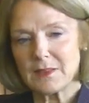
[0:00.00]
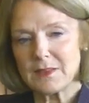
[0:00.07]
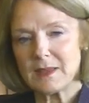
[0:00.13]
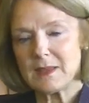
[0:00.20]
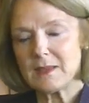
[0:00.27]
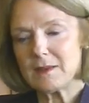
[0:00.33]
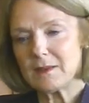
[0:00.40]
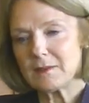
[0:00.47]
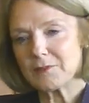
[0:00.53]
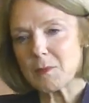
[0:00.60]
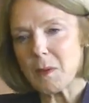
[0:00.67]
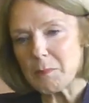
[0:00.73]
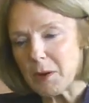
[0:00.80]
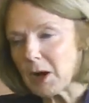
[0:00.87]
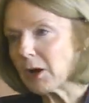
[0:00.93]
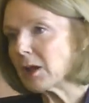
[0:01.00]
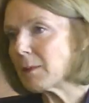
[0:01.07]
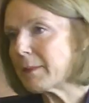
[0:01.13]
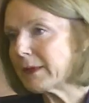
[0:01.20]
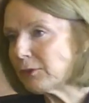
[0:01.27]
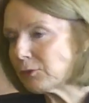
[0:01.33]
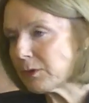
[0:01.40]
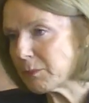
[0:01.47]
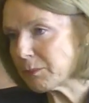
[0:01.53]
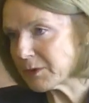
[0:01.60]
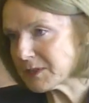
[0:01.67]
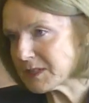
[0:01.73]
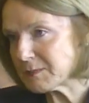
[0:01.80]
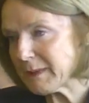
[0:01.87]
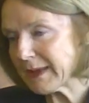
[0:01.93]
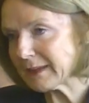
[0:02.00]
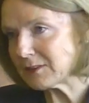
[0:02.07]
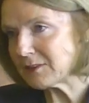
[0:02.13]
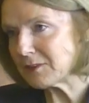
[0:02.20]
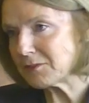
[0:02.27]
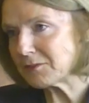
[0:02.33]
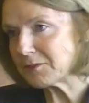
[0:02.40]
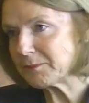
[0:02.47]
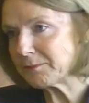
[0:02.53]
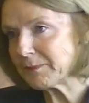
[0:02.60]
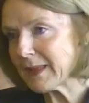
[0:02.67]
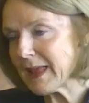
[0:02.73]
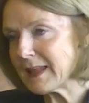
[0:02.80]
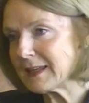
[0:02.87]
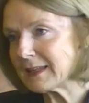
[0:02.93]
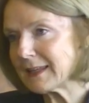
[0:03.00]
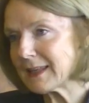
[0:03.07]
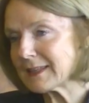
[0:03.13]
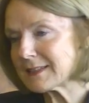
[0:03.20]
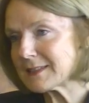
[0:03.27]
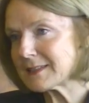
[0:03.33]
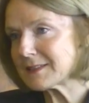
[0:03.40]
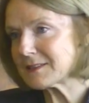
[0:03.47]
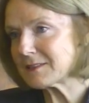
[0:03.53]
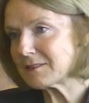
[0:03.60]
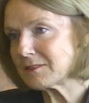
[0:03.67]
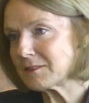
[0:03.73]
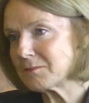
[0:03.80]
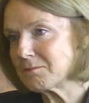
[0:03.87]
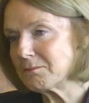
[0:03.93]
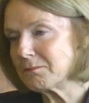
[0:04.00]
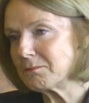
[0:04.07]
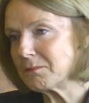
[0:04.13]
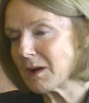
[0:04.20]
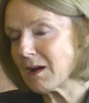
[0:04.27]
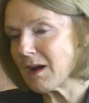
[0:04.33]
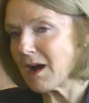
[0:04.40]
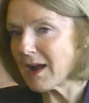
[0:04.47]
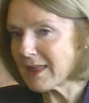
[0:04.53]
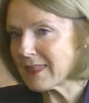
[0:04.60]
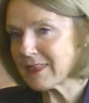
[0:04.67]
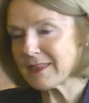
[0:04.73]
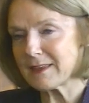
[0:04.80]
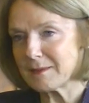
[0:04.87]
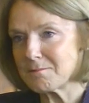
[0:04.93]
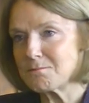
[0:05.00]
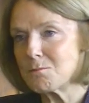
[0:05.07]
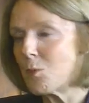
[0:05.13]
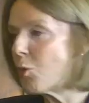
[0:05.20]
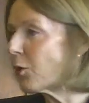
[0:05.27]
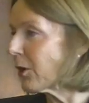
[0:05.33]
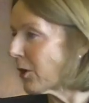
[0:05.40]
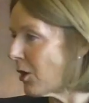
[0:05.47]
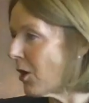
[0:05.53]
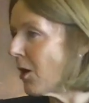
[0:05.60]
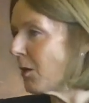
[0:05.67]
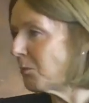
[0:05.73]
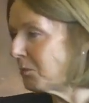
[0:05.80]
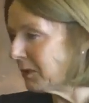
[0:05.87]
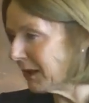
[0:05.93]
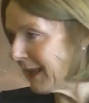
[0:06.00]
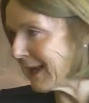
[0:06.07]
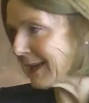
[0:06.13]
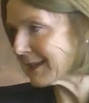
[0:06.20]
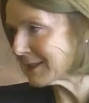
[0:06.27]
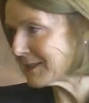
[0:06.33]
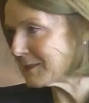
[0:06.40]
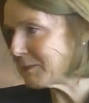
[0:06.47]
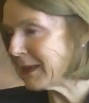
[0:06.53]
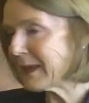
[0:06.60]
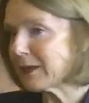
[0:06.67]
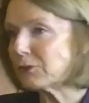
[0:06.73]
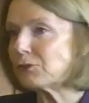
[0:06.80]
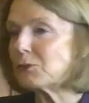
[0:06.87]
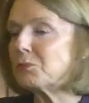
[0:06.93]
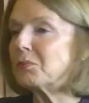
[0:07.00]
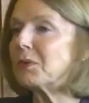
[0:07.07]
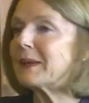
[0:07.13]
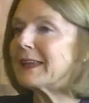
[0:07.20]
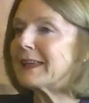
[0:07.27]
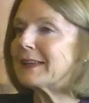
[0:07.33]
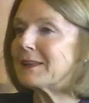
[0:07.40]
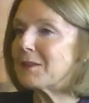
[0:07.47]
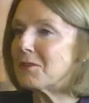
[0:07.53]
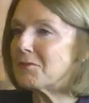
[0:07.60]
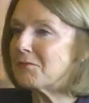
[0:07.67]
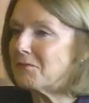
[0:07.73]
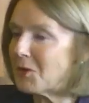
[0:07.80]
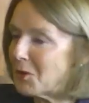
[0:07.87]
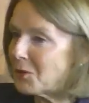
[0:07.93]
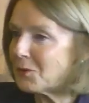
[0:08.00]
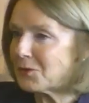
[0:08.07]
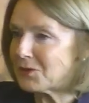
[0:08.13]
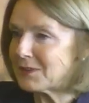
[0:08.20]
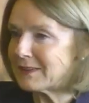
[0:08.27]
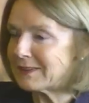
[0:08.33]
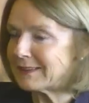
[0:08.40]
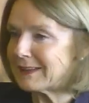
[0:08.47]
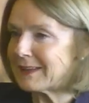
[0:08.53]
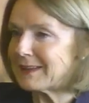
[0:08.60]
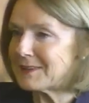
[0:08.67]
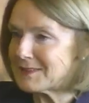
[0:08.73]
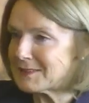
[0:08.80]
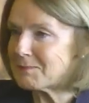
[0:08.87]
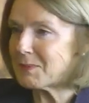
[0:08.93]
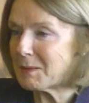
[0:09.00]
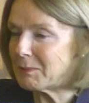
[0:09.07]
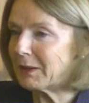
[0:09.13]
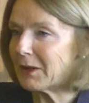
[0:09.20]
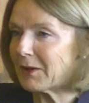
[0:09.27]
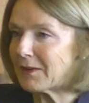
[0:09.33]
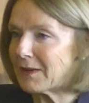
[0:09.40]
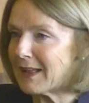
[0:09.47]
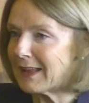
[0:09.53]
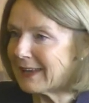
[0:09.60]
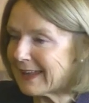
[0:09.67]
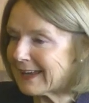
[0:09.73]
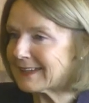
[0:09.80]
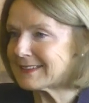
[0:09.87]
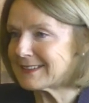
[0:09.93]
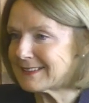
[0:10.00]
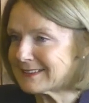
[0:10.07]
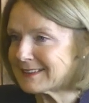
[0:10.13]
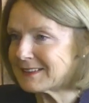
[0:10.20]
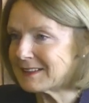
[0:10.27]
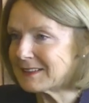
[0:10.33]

the from a parliamentary perspective and it mm-hmm. gets I think more complex because you bring in the vote like people are elected